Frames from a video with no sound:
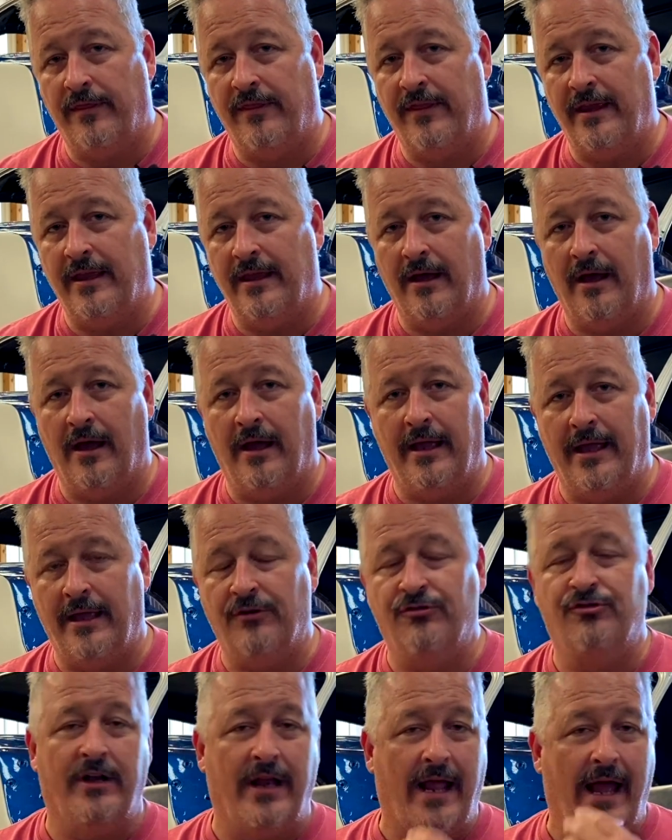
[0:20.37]
the
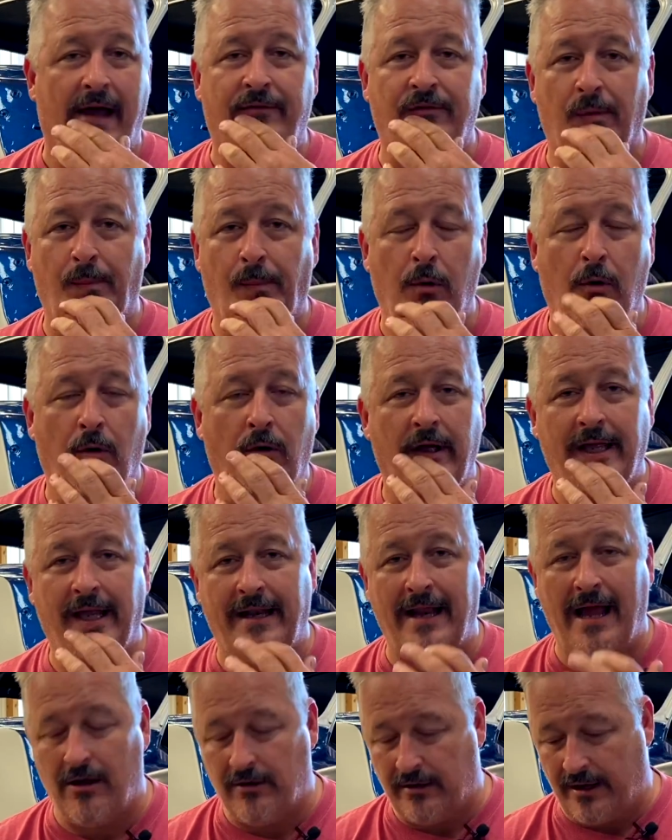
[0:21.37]
engine after pulling it
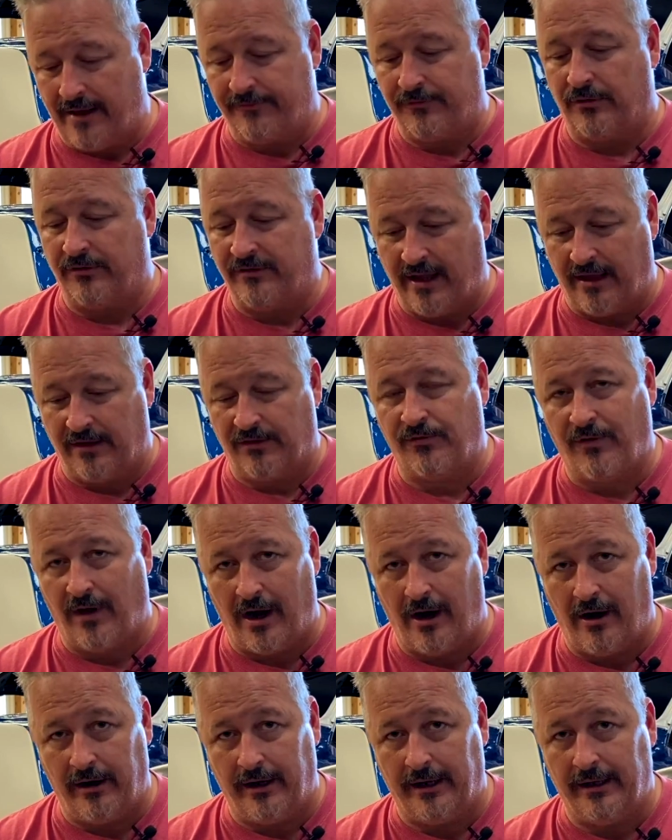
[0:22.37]
out after test
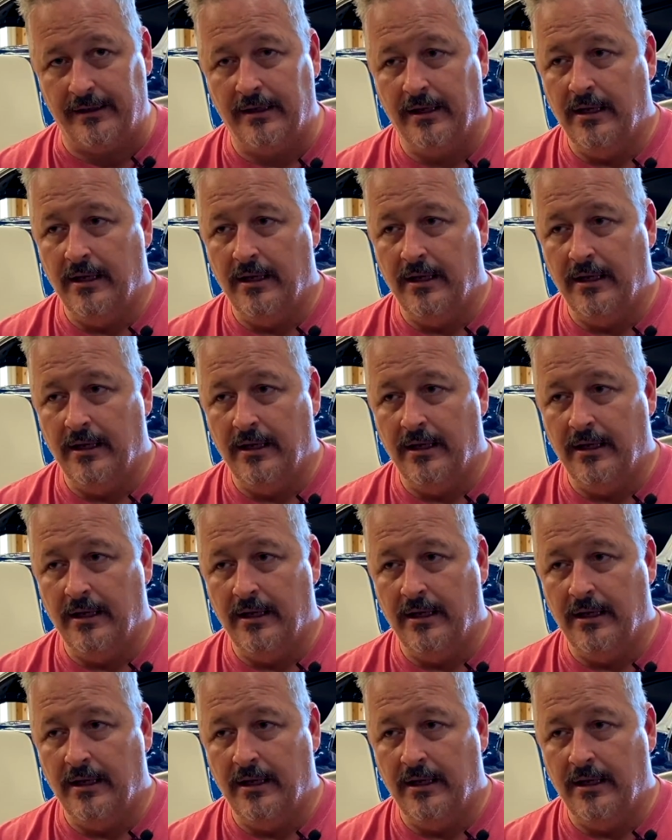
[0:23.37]
firing it.